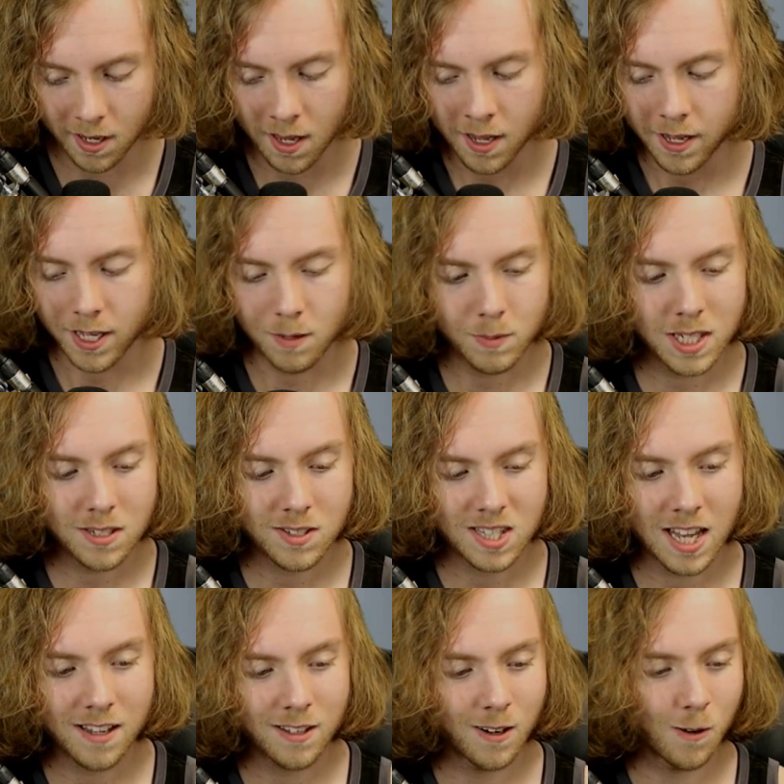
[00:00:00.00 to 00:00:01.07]
It means that,
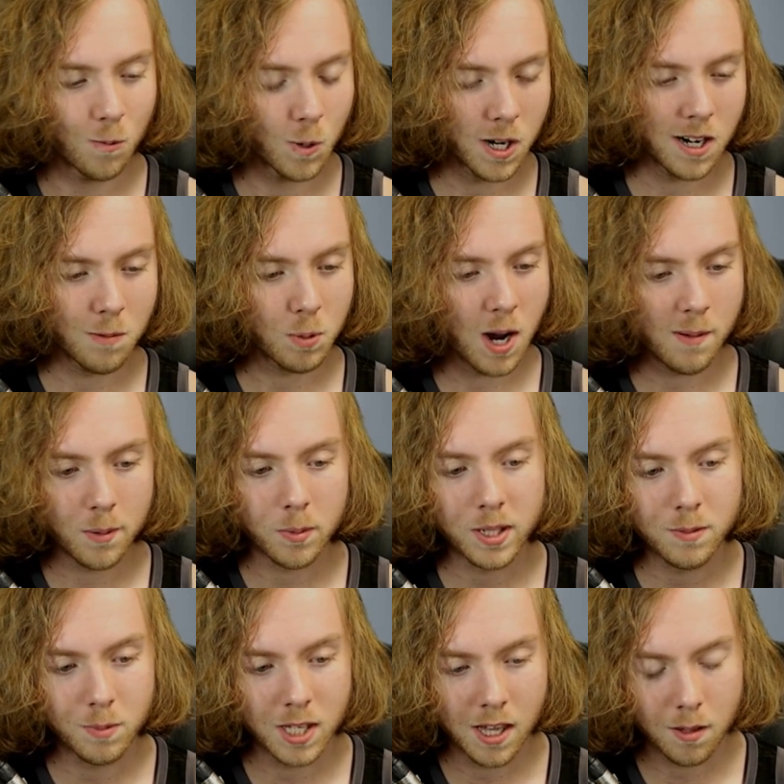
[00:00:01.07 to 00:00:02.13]
we're going to probably
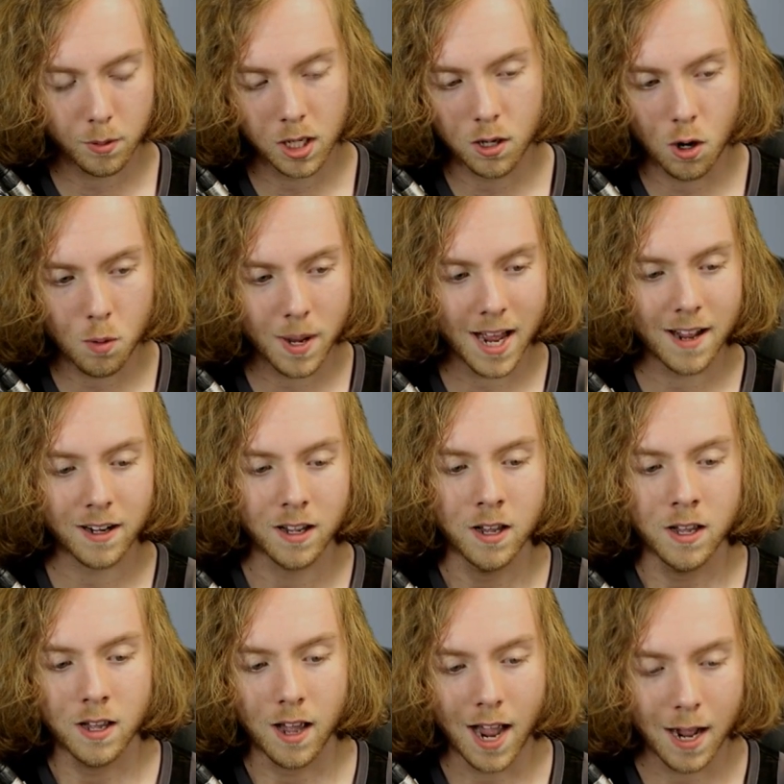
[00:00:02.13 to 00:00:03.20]
be able to go back
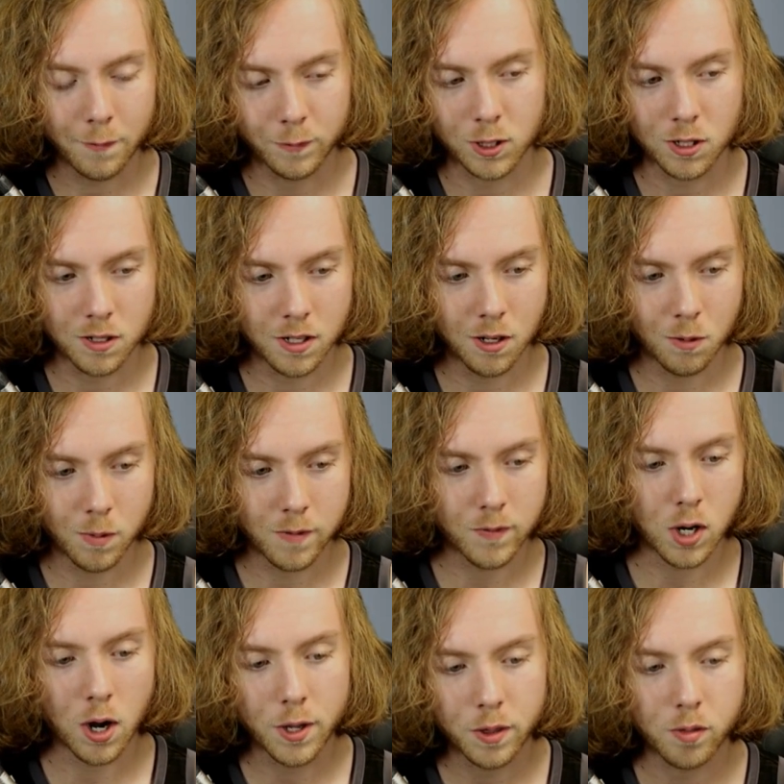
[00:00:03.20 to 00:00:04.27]
after, we've
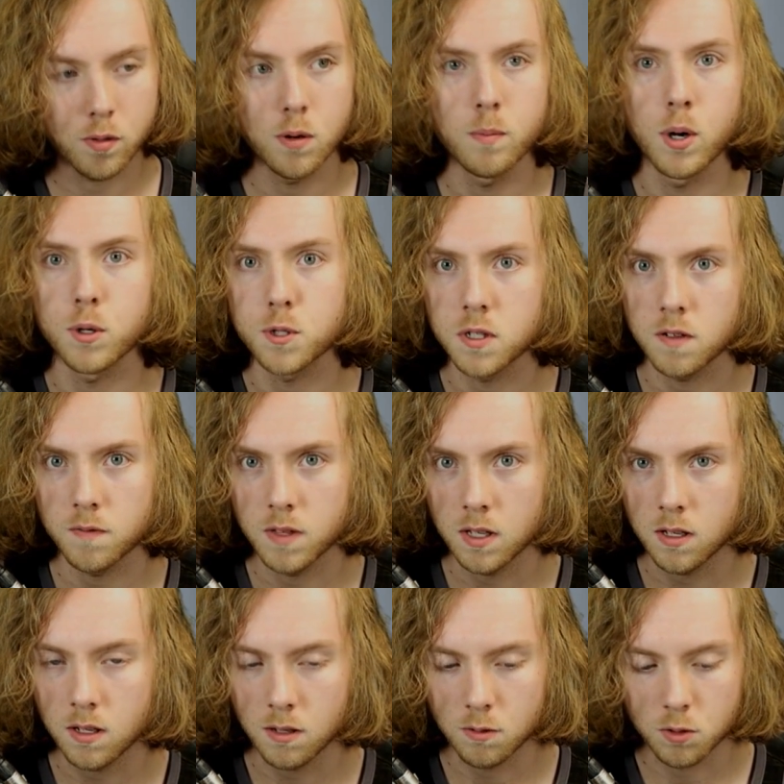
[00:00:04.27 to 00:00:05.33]
gone through most of
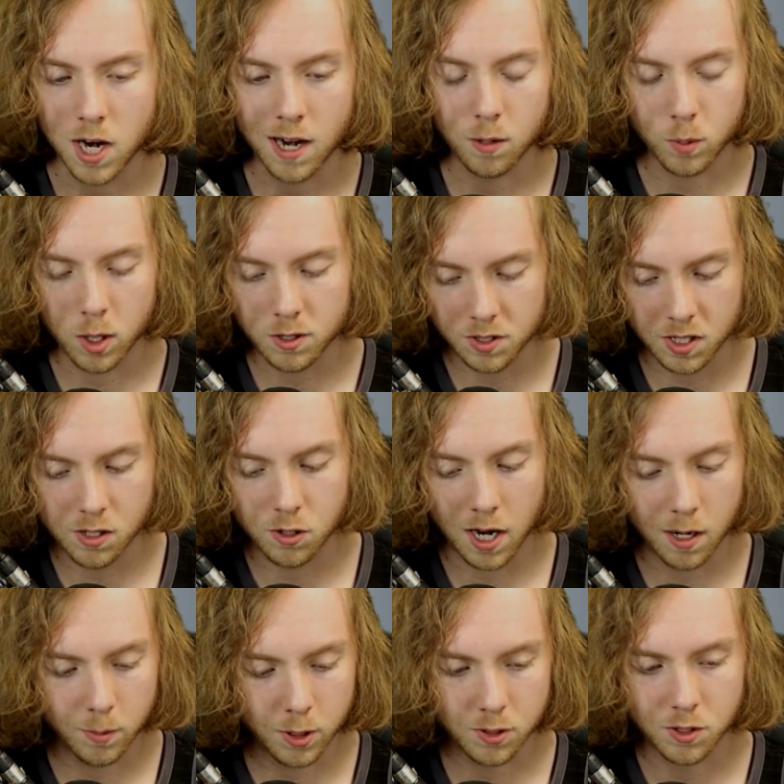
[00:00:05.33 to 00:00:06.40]
the Dragon Ball Z, Dragon
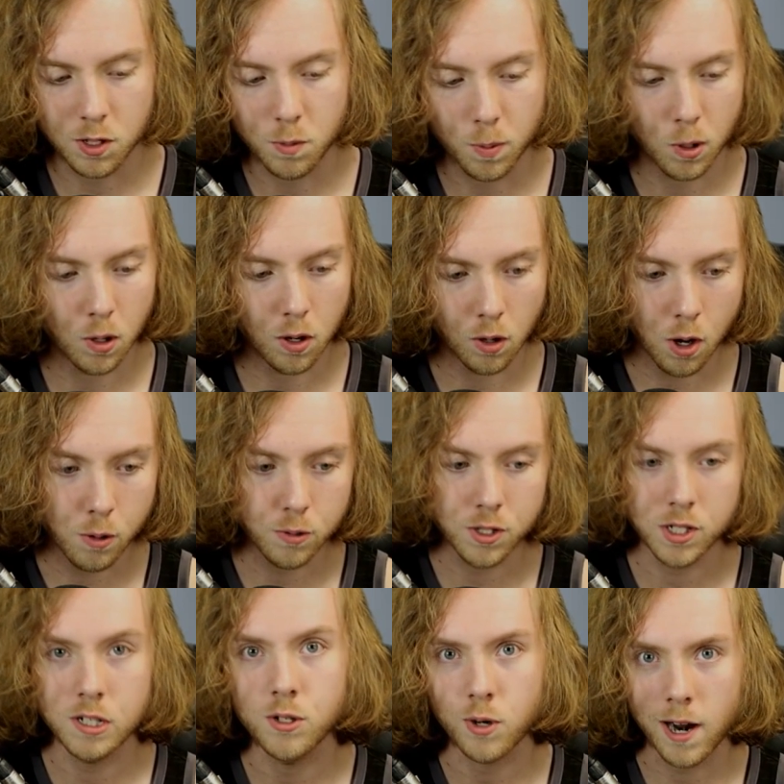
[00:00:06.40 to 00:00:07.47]
Ball Super, OG
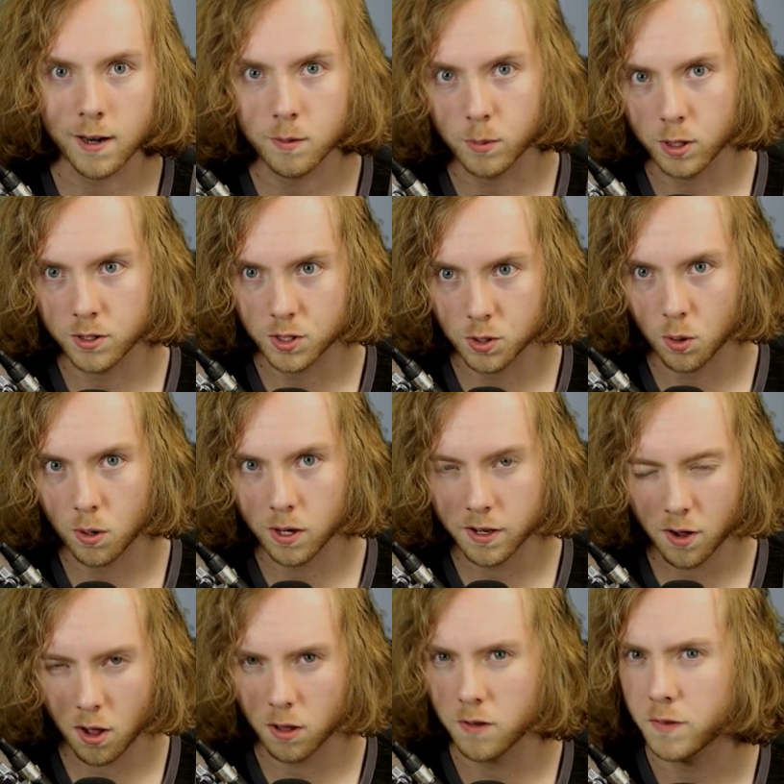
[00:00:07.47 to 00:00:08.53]
Dragon Ball story,
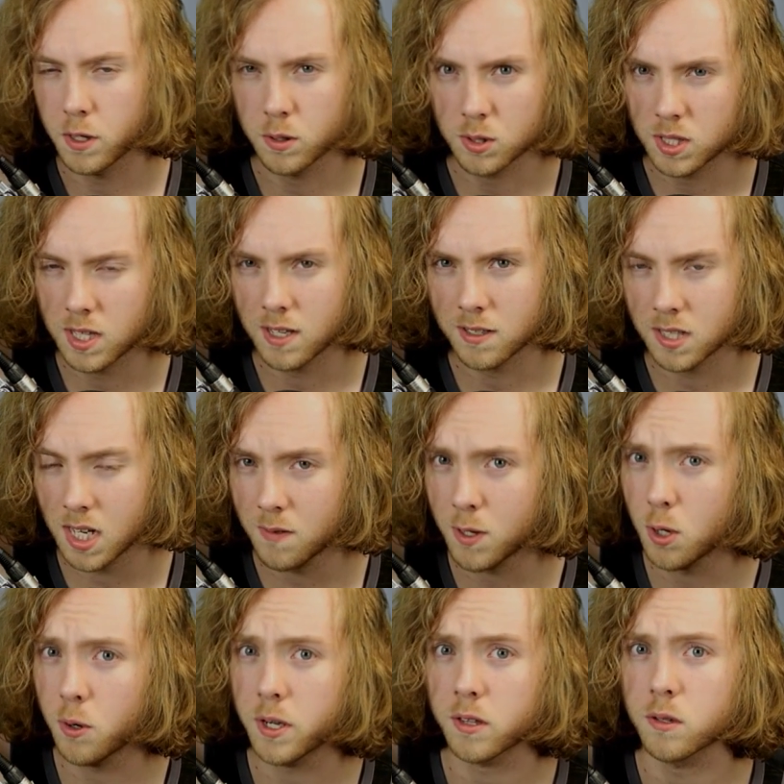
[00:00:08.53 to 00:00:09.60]
all of those things, even
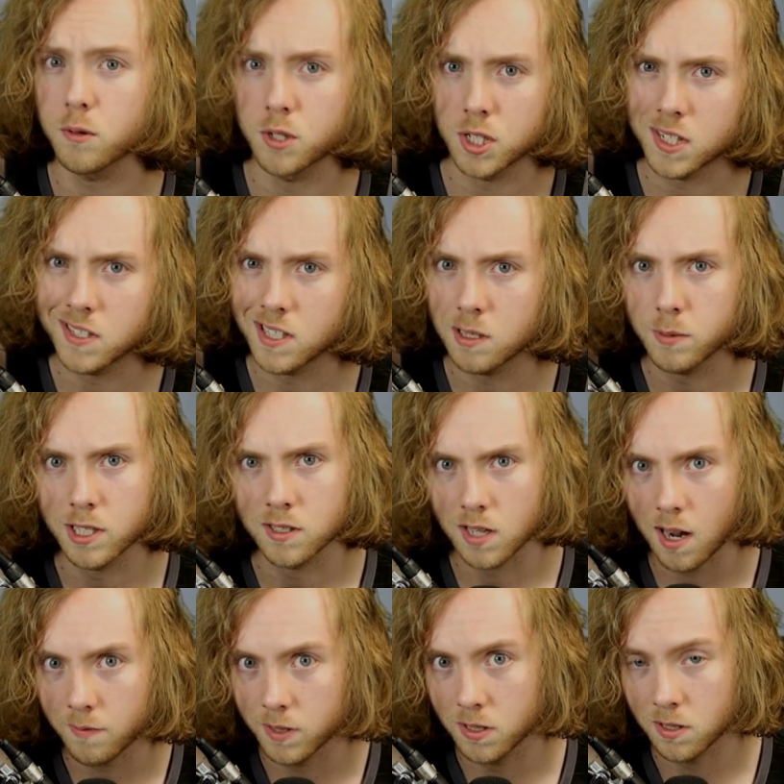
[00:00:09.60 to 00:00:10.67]
going through GT, because
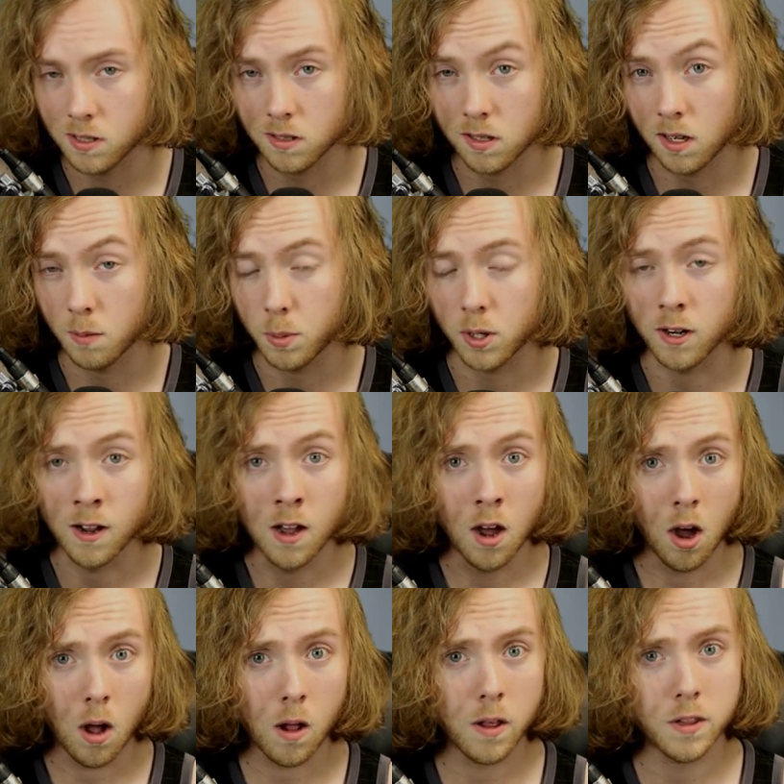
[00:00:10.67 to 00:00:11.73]
obviously they're going to put
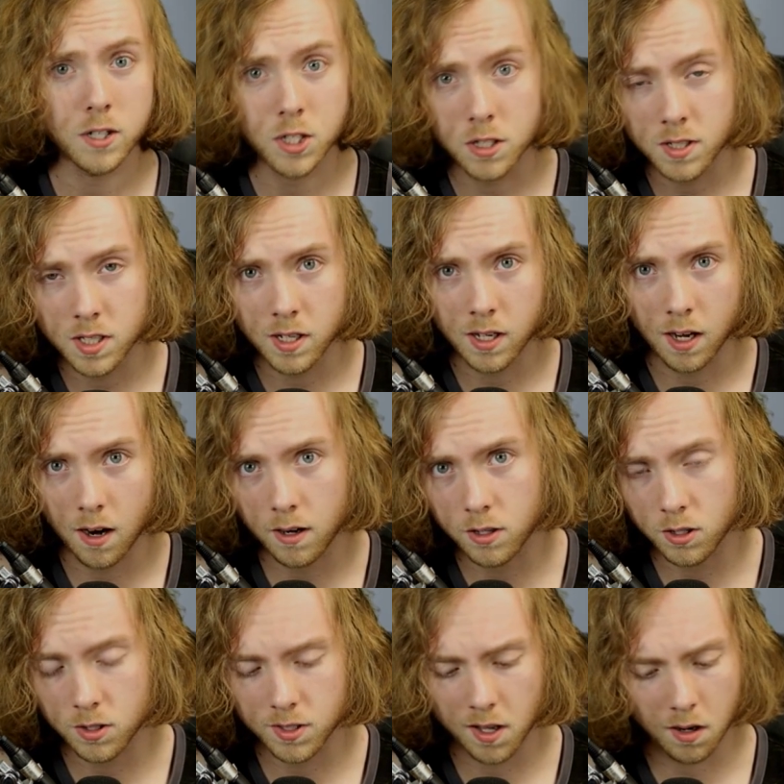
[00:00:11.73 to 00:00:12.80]
all of the GT
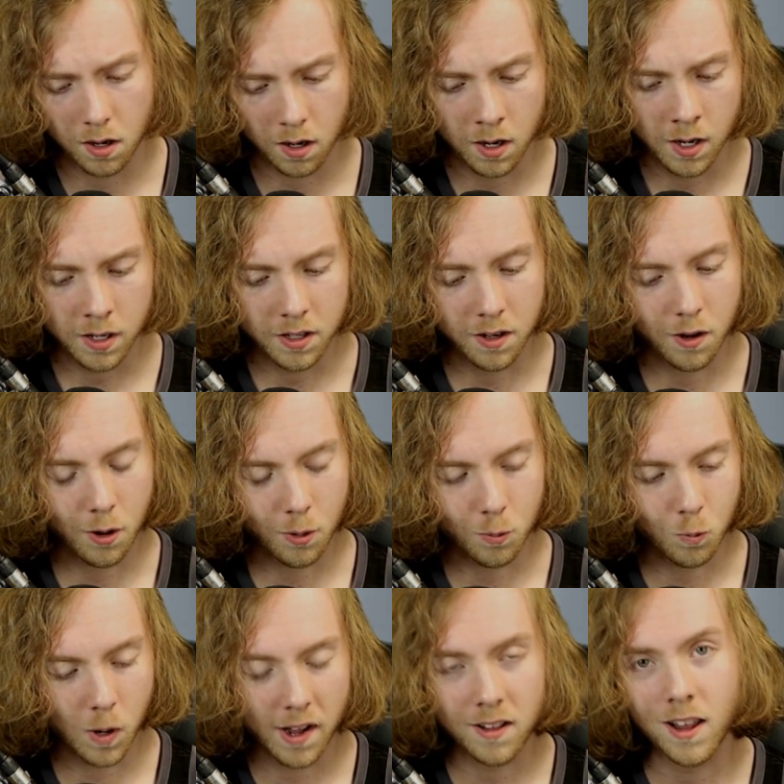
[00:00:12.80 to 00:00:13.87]
characters that are,
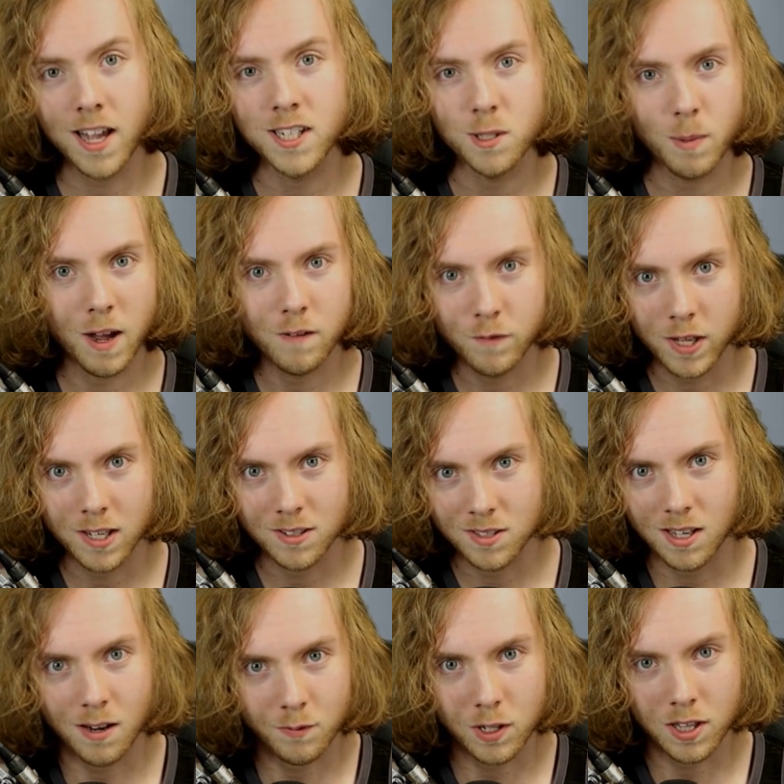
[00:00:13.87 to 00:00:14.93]
well-liked by fans and
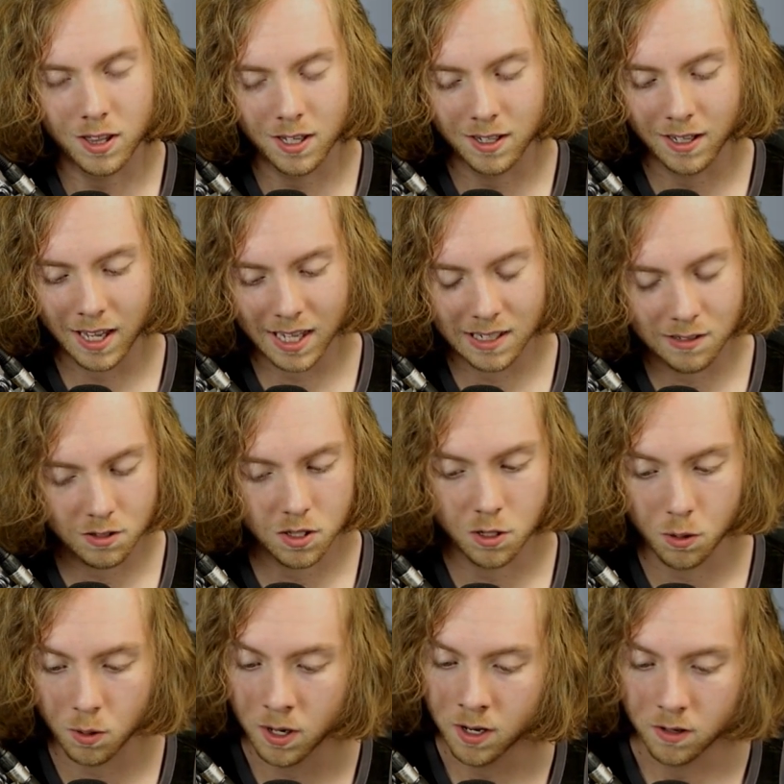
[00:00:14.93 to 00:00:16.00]
everything into
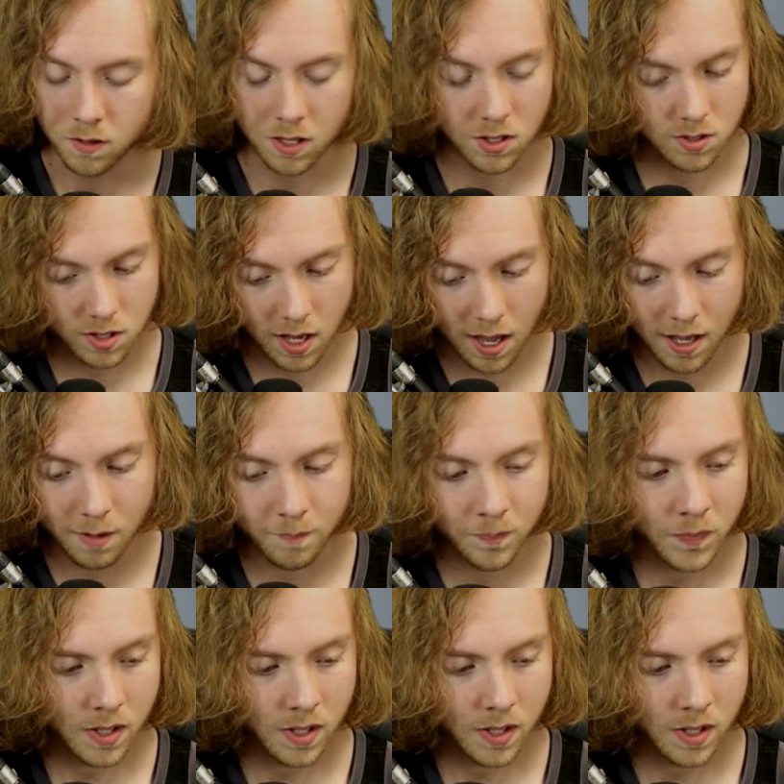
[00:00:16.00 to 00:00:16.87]
this game.